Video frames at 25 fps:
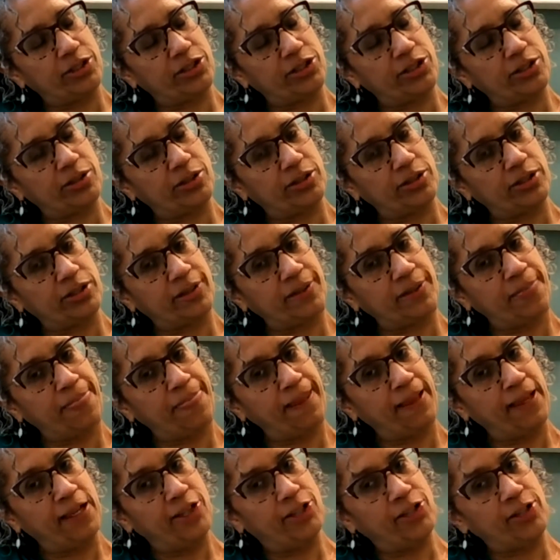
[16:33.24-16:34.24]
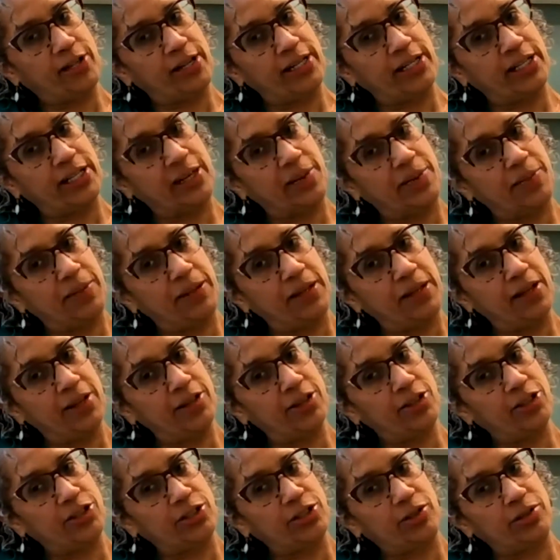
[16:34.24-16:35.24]
shoulder. And try to keep the
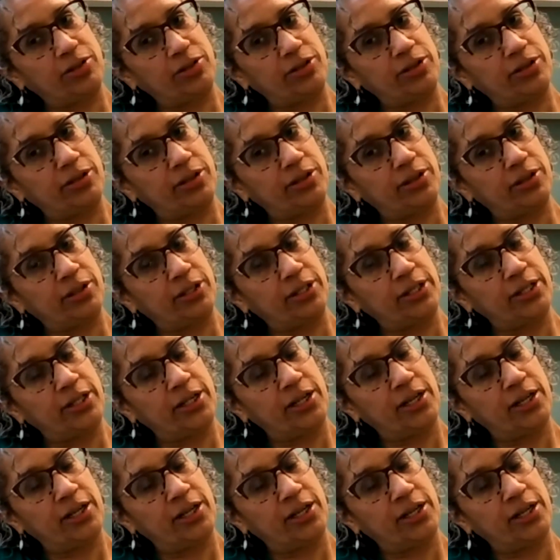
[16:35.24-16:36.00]
other shoulder